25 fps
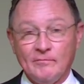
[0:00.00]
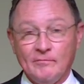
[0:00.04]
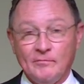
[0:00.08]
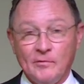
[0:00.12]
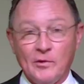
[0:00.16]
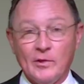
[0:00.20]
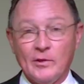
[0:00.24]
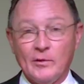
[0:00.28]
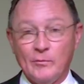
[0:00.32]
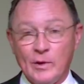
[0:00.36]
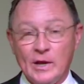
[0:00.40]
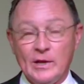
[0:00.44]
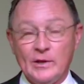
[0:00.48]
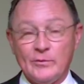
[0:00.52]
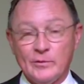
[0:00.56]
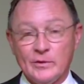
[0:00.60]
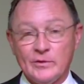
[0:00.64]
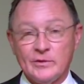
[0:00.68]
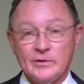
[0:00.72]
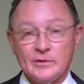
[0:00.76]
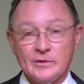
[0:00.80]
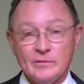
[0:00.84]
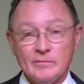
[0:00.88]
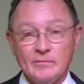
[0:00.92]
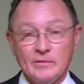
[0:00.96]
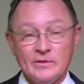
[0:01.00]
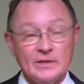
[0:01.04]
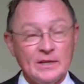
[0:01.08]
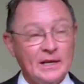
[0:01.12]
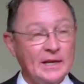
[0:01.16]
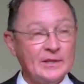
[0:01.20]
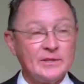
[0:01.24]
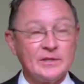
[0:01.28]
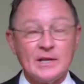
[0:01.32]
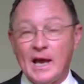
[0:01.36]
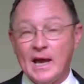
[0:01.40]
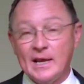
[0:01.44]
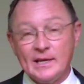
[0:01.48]
for the waitress. said,
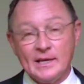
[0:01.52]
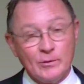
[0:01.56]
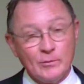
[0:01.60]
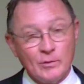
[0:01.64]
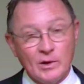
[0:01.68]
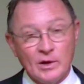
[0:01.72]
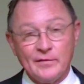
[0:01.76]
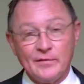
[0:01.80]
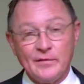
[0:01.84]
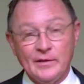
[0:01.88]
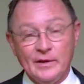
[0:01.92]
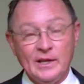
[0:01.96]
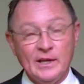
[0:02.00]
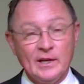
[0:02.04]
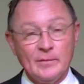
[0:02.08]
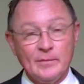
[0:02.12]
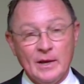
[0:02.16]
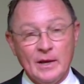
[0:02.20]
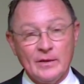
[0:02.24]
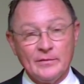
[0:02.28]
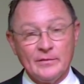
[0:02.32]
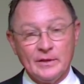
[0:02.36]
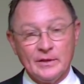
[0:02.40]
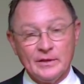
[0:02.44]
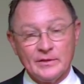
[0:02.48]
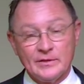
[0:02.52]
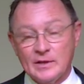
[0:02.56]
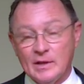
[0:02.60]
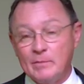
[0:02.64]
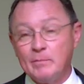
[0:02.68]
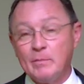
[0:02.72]
listen, I didn't want to forget about this.